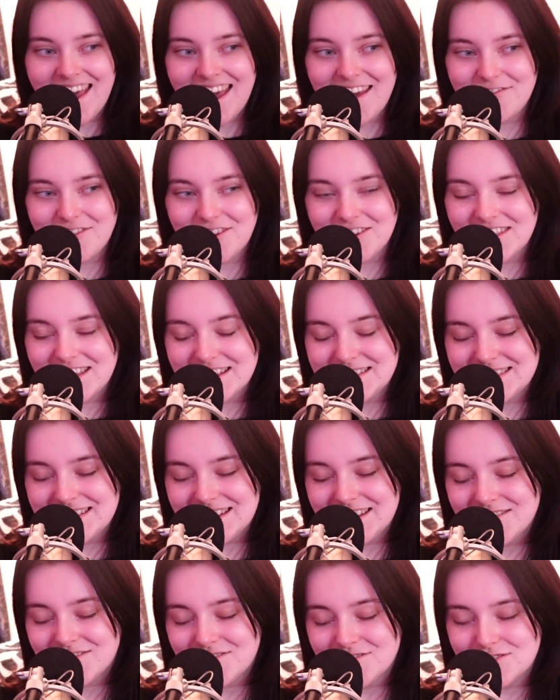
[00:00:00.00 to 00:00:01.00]
If you're
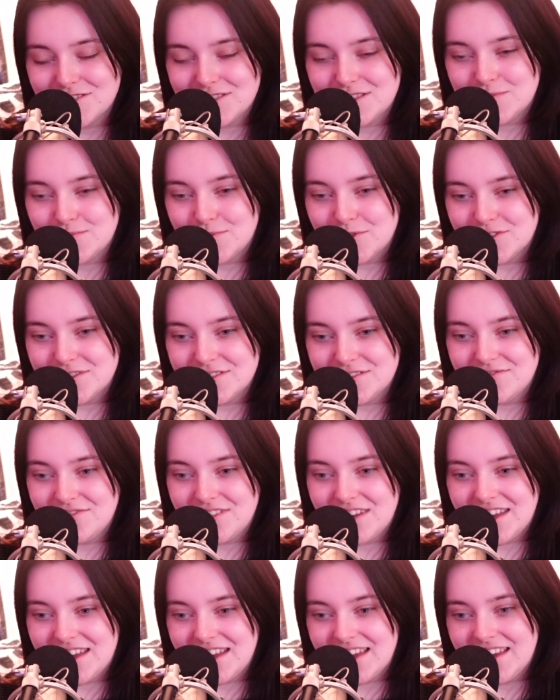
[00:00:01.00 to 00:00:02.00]
listening on
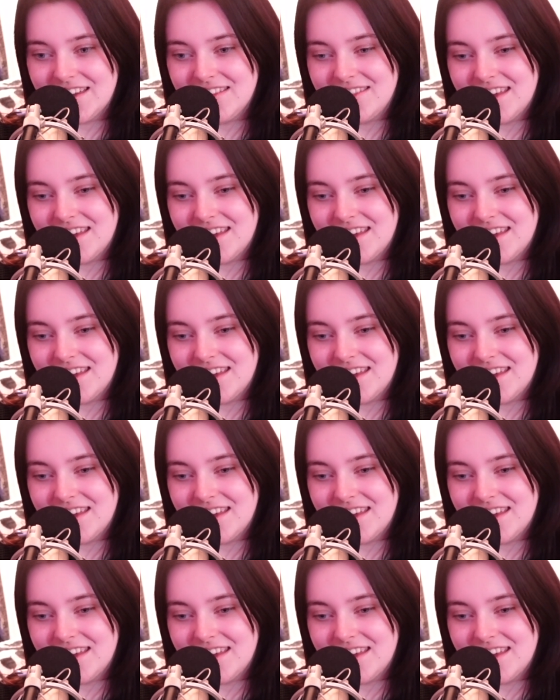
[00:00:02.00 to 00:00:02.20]
Spotify,